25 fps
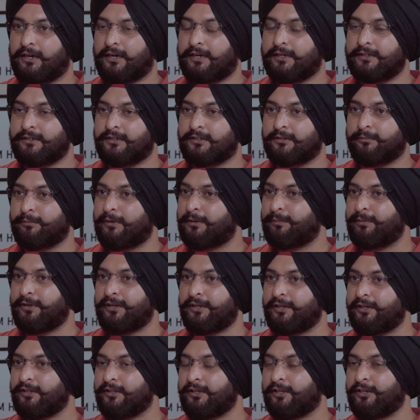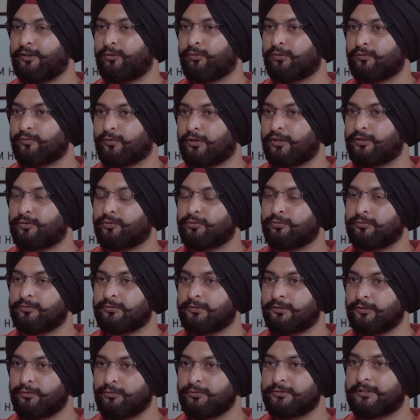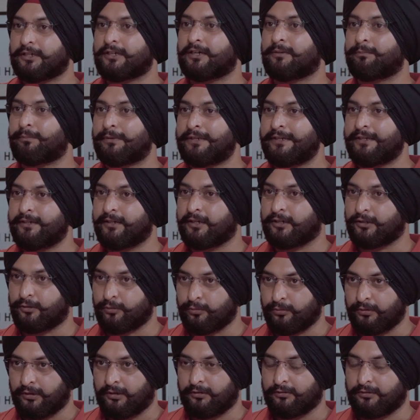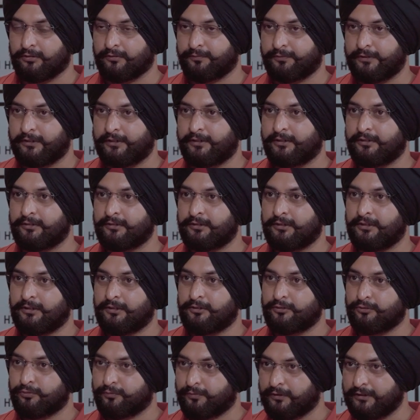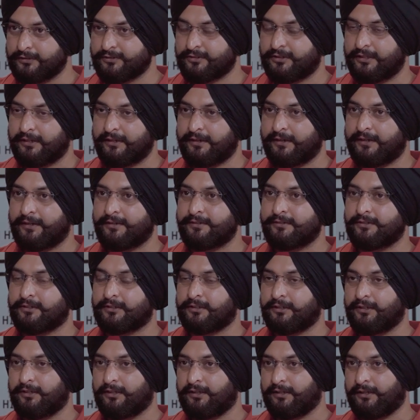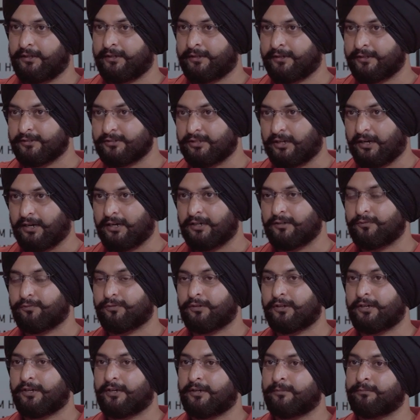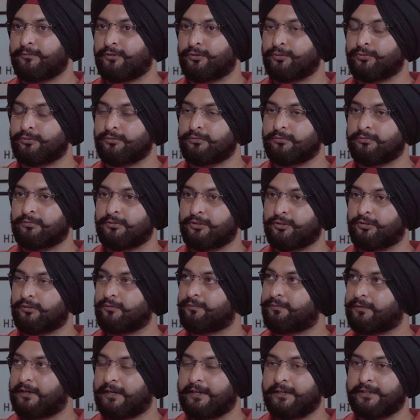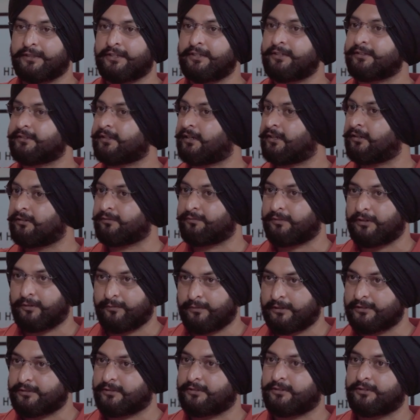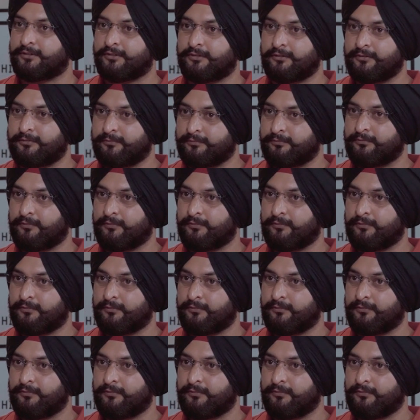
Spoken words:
and maybe he don't want to lose a complete control out of it. So first thing is it is hard for him to find these kind of investors,